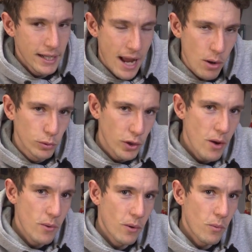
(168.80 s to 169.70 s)
Now,
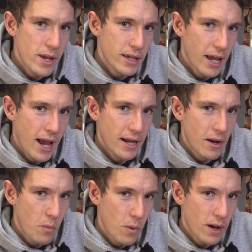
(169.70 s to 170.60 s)
although we can
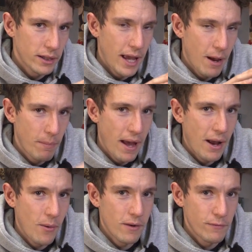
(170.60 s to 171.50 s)
work out
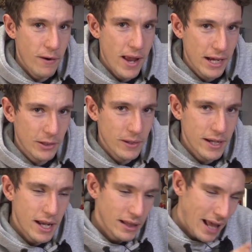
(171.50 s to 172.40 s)
power very
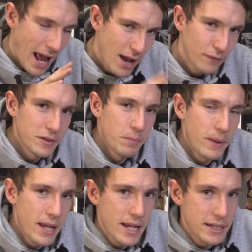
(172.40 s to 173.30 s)
accurately, there have to
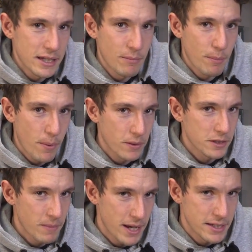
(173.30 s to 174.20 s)
be some
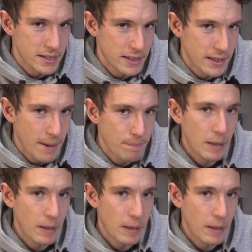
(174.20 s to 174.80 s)
approximations in there.